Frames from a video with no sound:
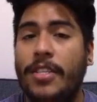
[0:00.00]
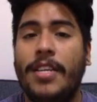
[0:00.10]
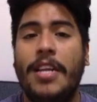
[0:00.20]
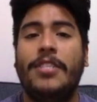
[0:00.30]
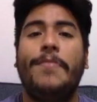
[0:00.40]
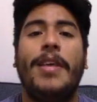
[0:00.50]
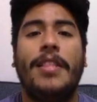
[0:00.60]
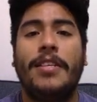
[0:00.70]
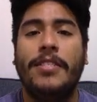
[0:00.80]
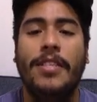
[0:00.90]
decided to make
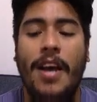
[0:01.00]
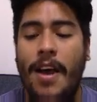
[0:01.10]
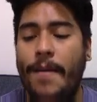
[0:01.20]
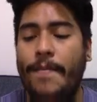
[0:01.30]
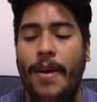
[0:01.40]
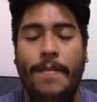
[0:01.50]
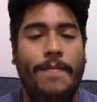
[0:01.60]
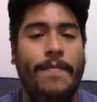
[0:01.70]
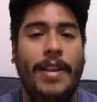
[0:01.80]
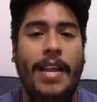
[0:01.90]
this
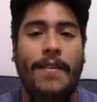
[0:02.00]
like